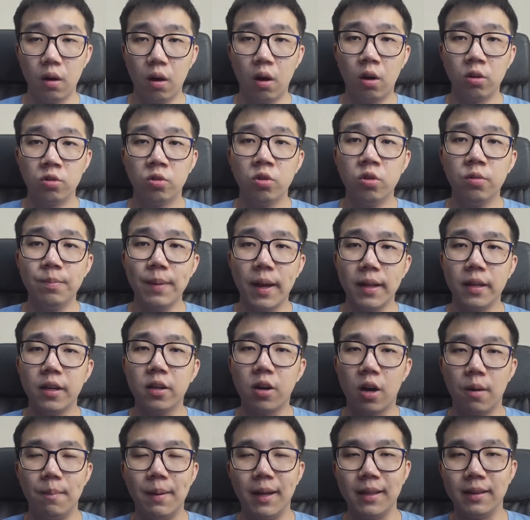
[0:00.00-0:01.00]
Although many
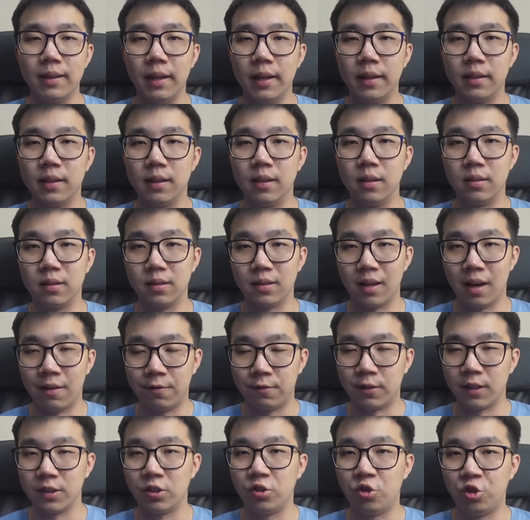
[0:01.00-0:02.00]
commentators are
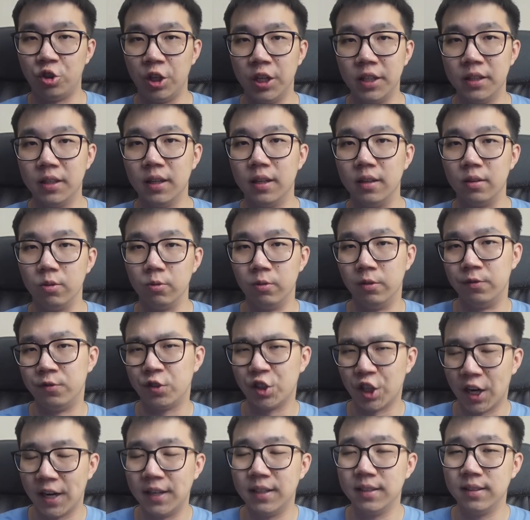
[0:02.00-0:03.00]
frustrated with
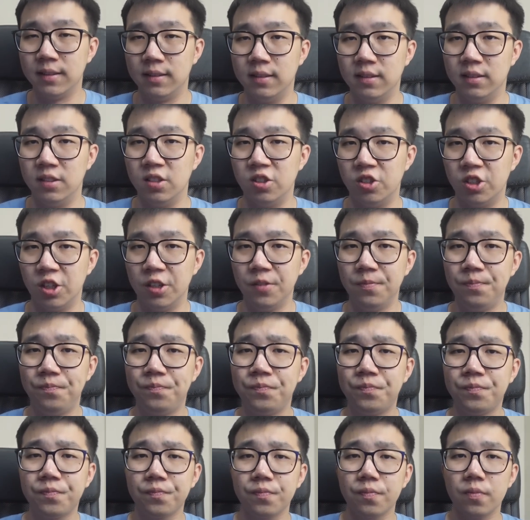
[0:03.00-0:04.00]
China's decision,
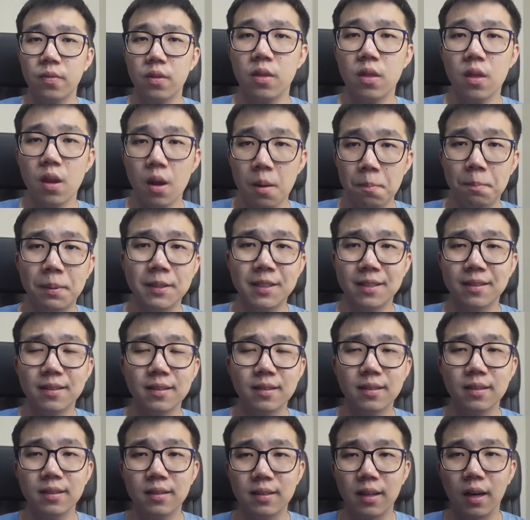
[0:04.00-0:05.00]

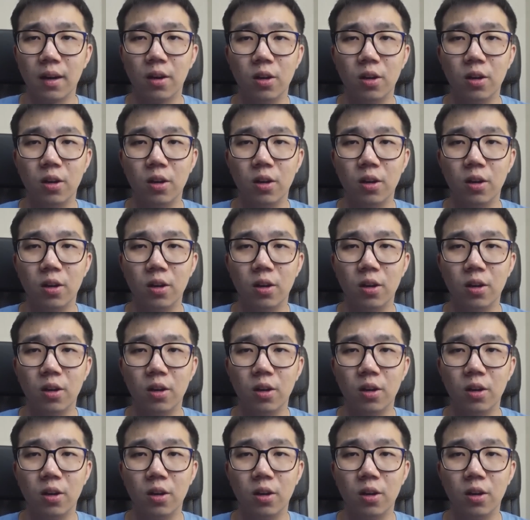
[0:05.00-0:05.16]
businesses and